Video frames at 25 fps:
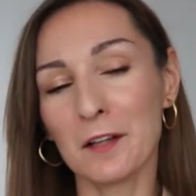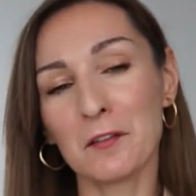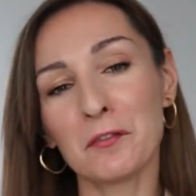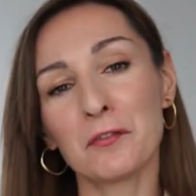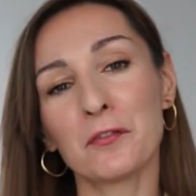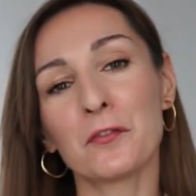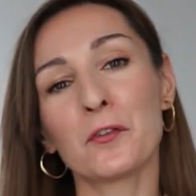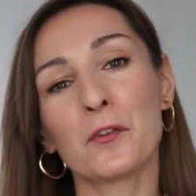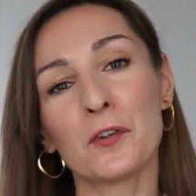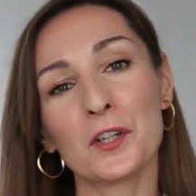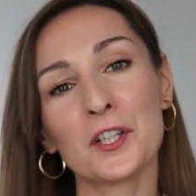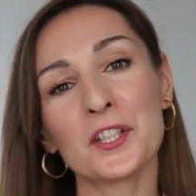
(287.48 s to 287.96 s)
of
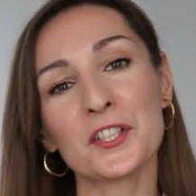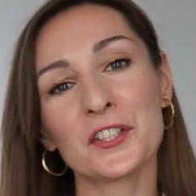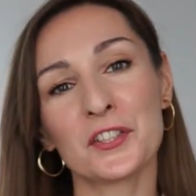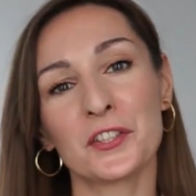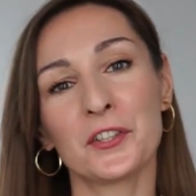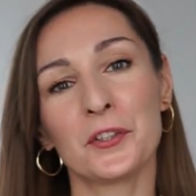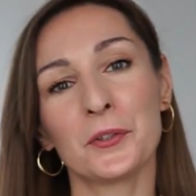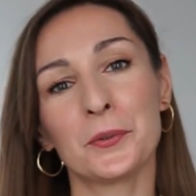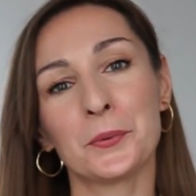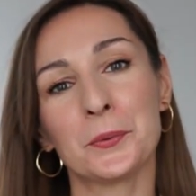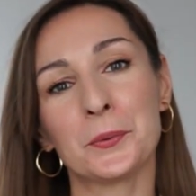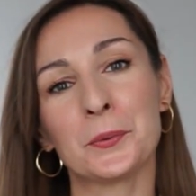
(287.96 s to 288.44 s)
course
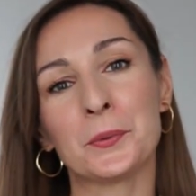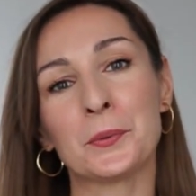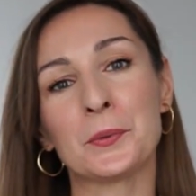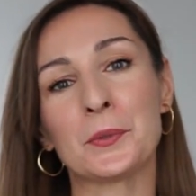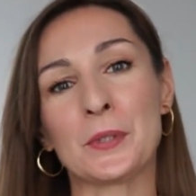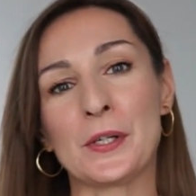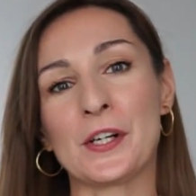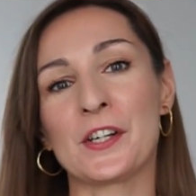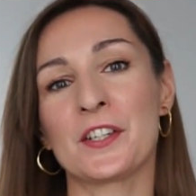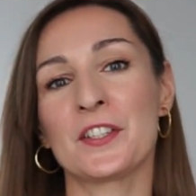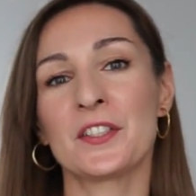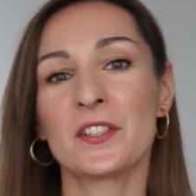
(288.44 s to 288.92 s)

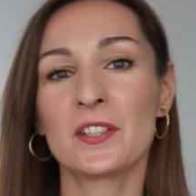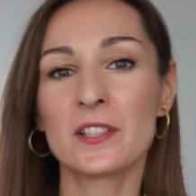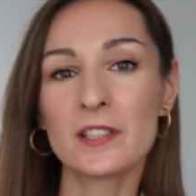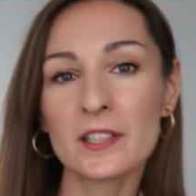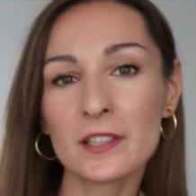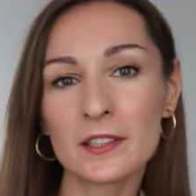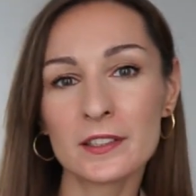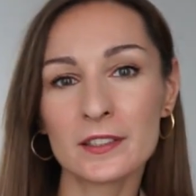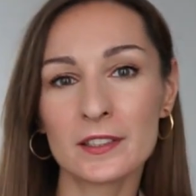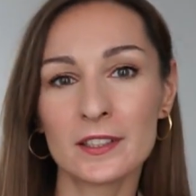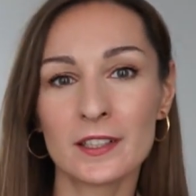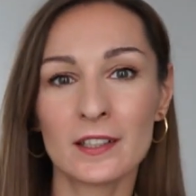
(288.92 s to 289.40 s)
you
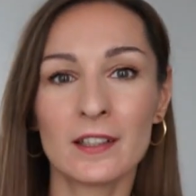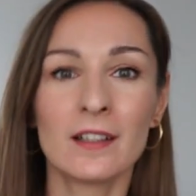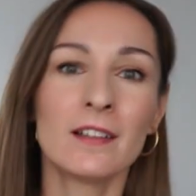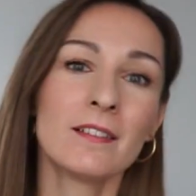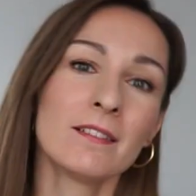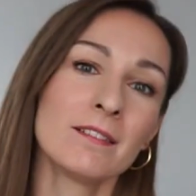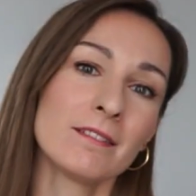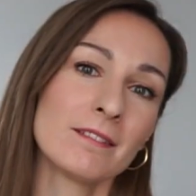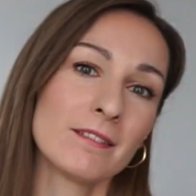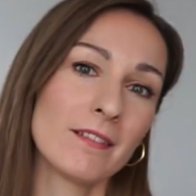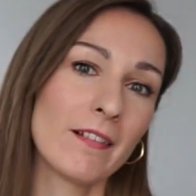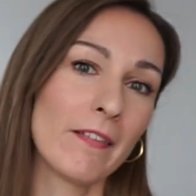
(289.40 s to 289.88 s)
consider
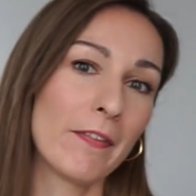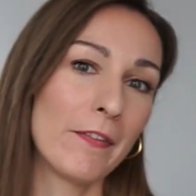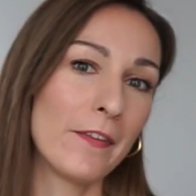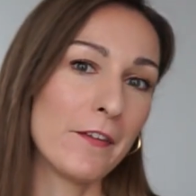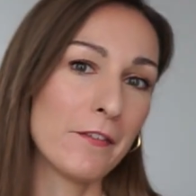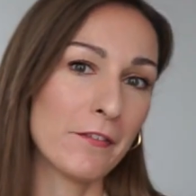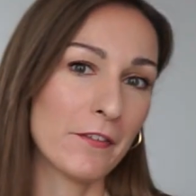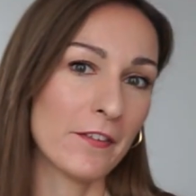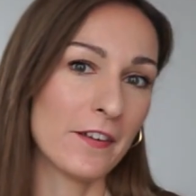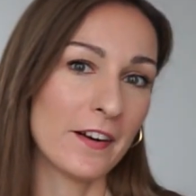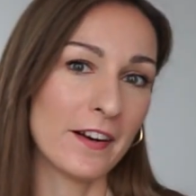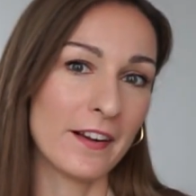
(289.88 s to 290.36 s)

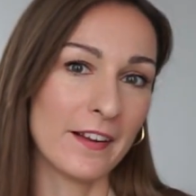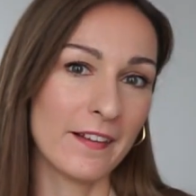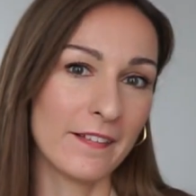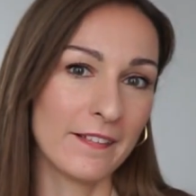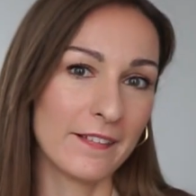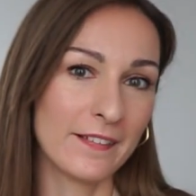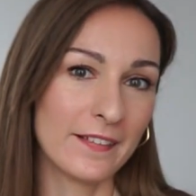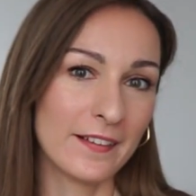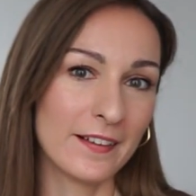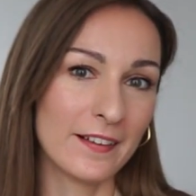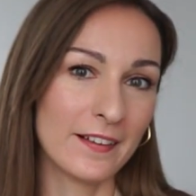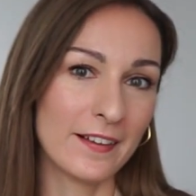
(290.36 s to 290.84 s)

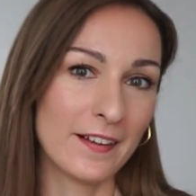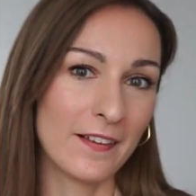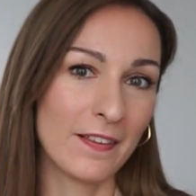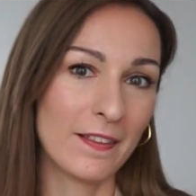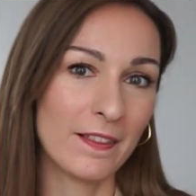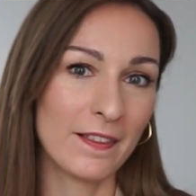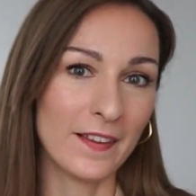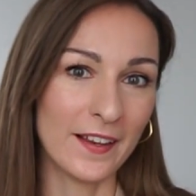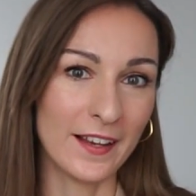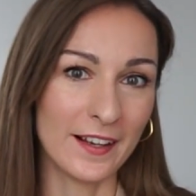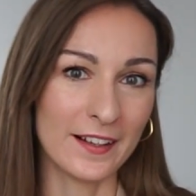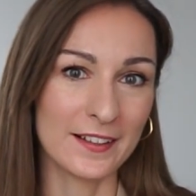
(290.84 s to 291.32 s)
different
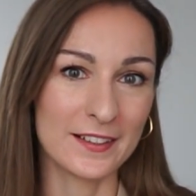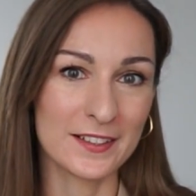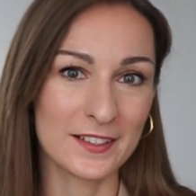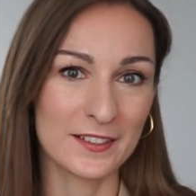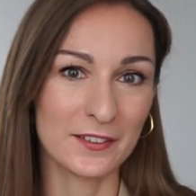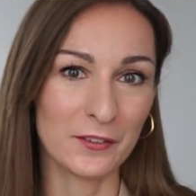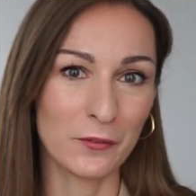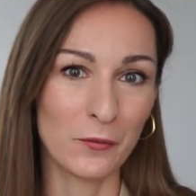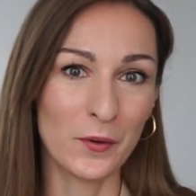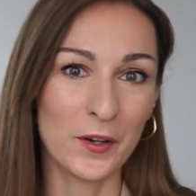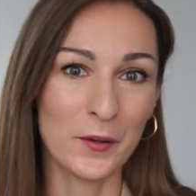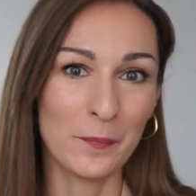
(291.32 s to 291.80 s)

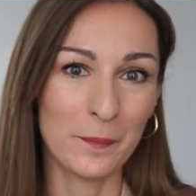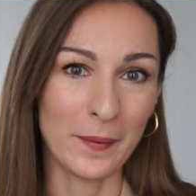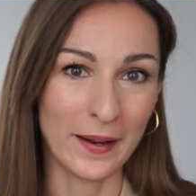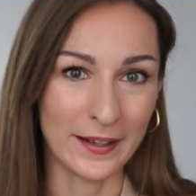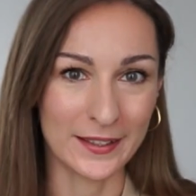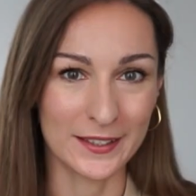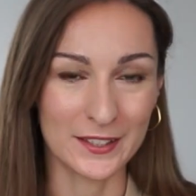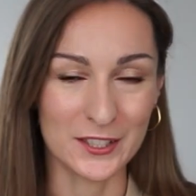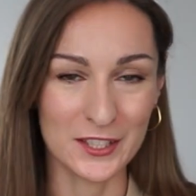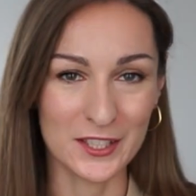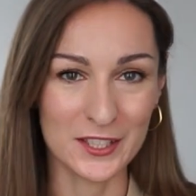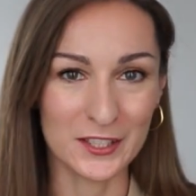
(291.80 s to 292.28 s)
things with the
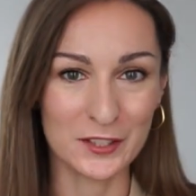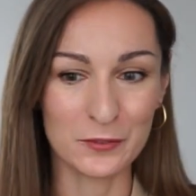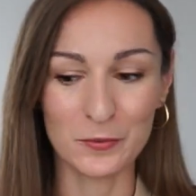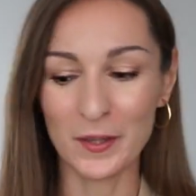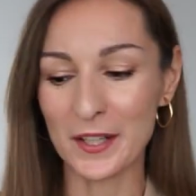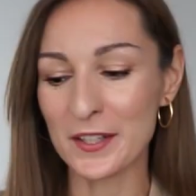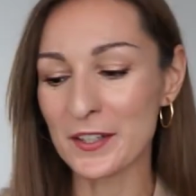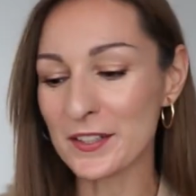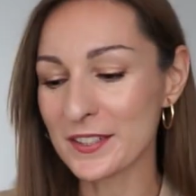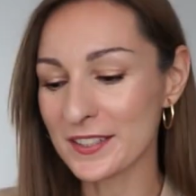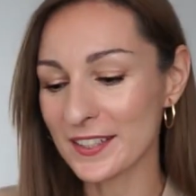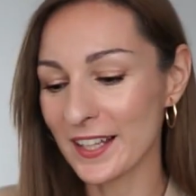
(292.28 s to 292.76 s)
packages.
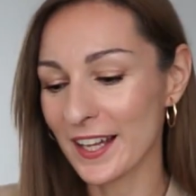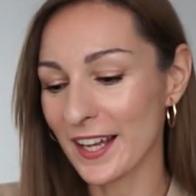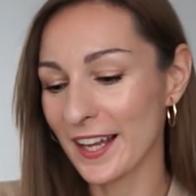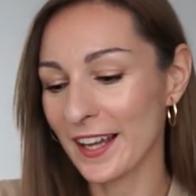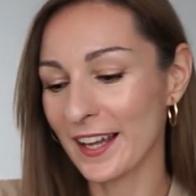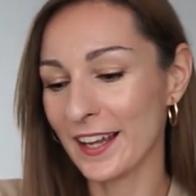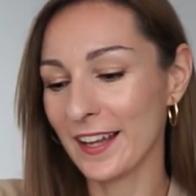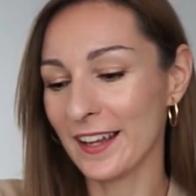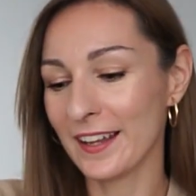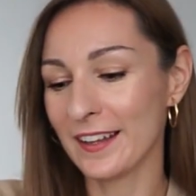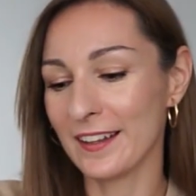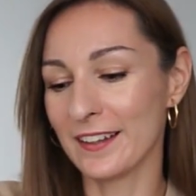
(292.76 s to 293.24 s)
When you
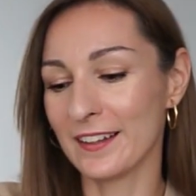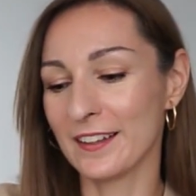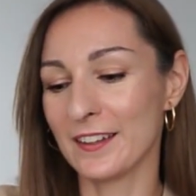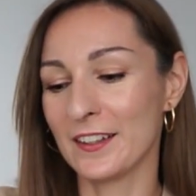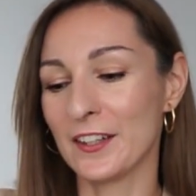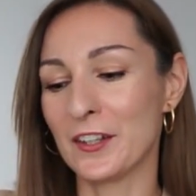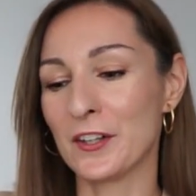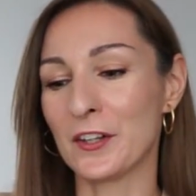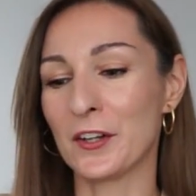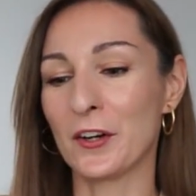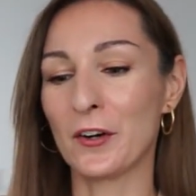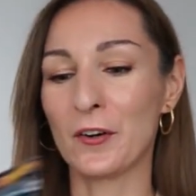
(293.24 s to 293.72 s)
say,
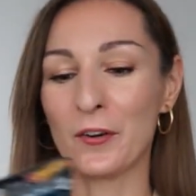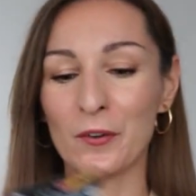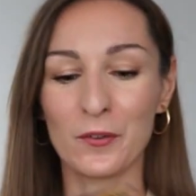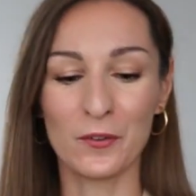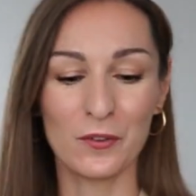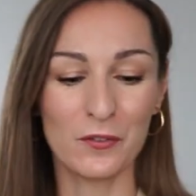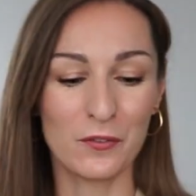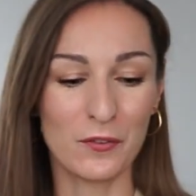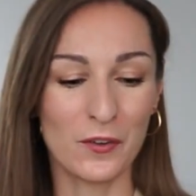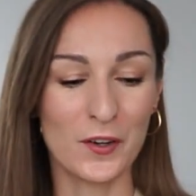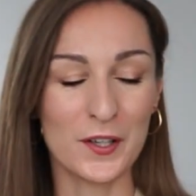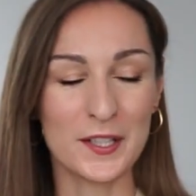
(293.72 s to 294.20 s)
you
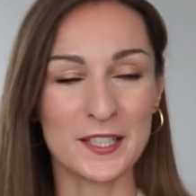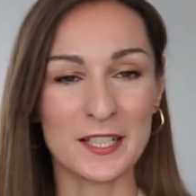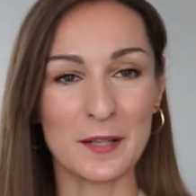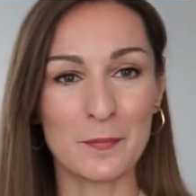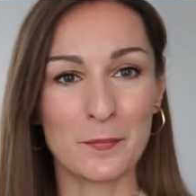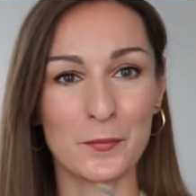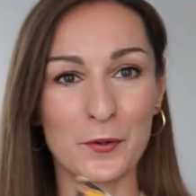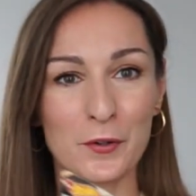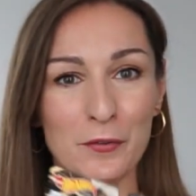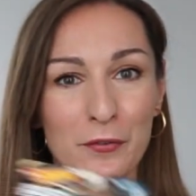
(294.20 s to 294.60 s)
know, for example,